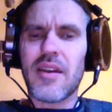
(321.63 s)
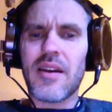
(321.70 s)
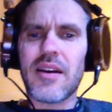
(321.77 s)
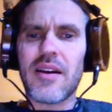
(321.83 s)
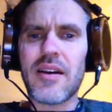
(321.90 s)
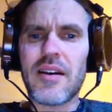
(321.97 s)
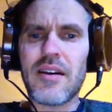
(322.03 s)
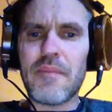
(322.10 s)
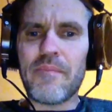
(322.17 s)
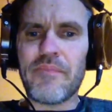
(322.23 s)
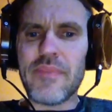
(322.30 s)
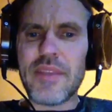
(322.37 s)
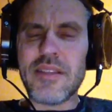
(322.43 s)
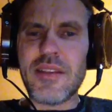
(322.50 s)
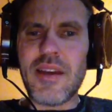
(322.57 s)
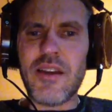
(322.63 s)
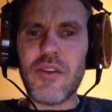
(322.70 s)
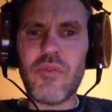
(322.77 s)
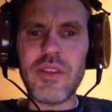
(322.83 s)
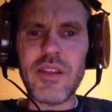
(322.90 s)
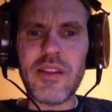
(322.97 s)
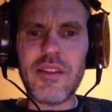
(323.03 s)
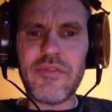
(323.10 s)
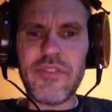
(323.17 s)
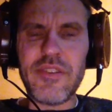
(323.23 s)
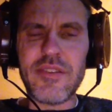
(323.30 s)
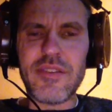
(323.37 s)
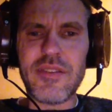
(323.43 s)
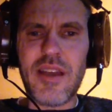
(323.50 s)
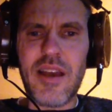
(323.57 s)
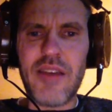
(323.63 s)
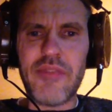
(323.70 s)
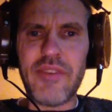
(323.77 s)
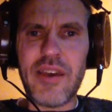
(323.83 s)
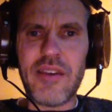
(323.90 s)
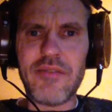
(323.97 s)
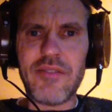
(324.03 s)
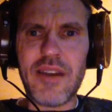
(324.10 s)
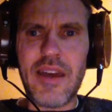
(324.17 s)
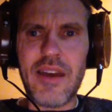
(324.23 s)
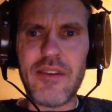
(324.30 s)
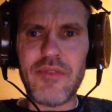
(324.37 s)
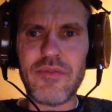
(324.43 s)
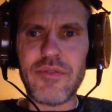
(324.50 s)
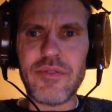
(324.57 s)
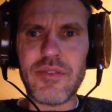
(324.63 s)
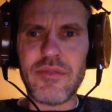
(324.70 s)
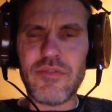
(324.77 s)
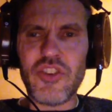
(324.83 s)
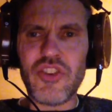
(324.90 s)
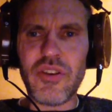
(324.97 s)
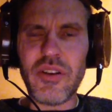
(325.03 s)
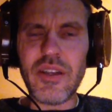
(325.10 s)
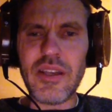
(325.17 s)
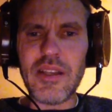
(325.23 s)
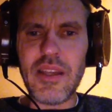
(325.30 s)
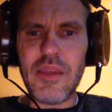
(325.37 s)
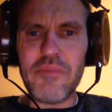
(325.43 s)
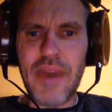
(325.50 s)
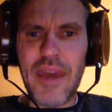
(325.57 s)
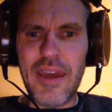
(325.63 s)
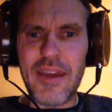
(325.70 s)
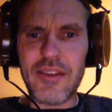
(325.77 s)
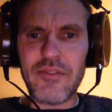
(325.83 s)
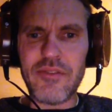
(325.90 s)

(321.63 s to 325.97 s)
Sound quality, the first half hour or hour was shockingly bad.